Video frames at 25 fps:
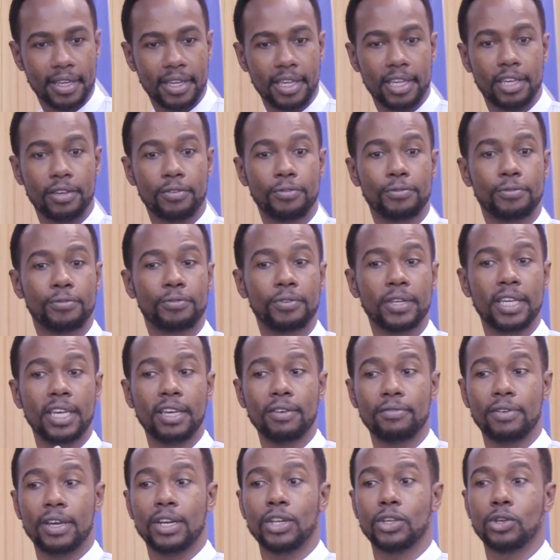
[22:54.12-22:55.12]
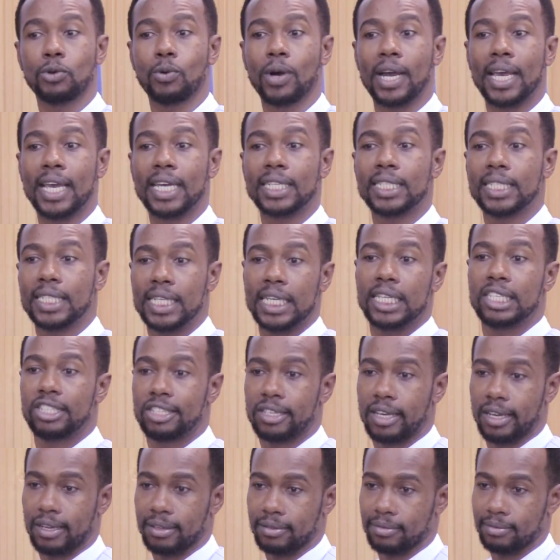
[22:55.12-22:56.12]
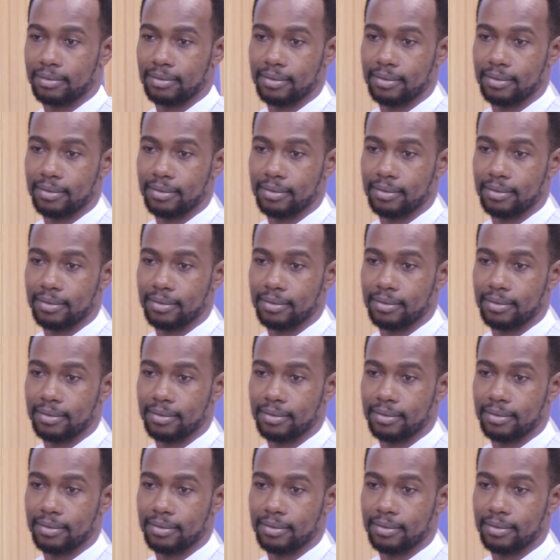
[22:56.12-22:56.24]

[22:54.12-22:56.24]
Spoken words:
If even you are a teacher